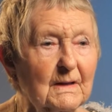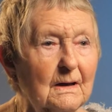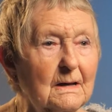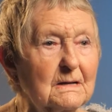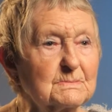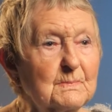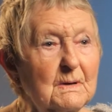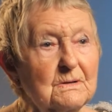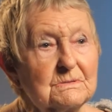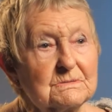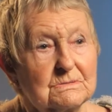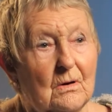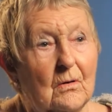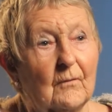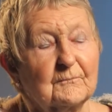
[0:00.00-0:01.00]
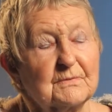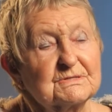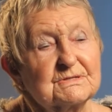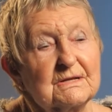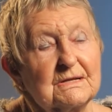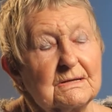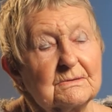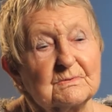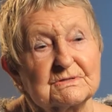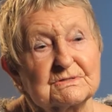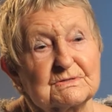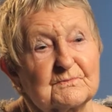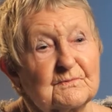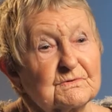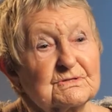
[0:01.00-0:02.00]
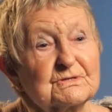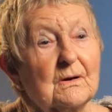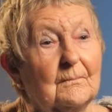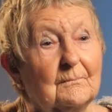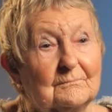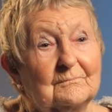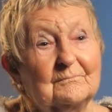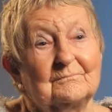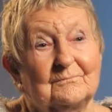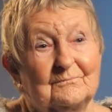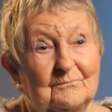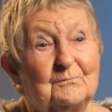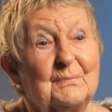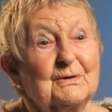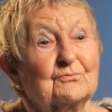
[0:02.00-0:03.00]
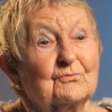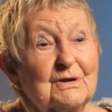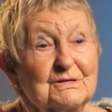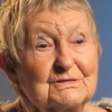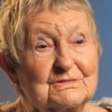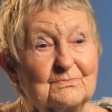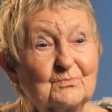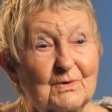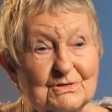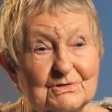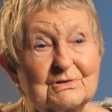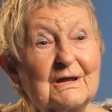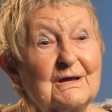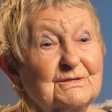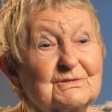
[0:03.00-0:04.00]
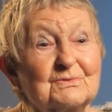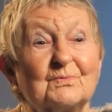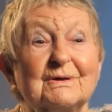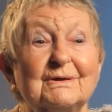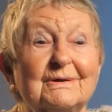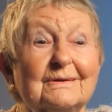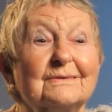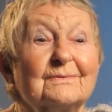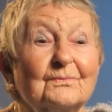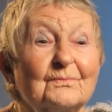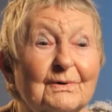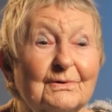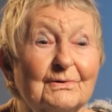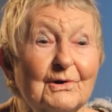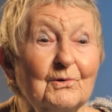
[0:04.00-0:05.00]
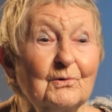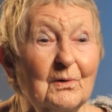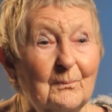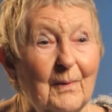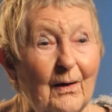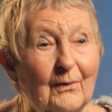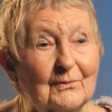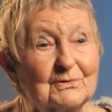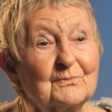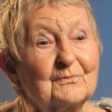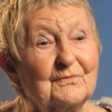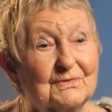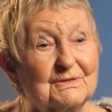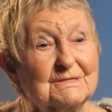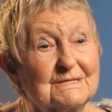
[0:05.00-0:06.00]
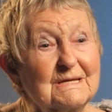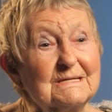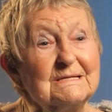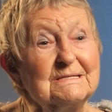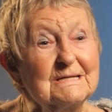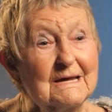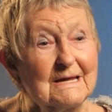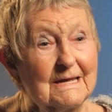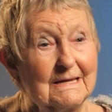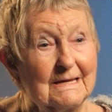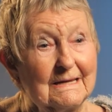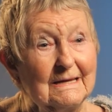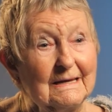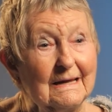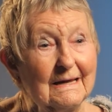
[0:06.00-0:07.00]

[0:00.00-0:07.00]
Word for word: I suppose, obviously, it was for some big reason, which later we, we knew about for the D Day.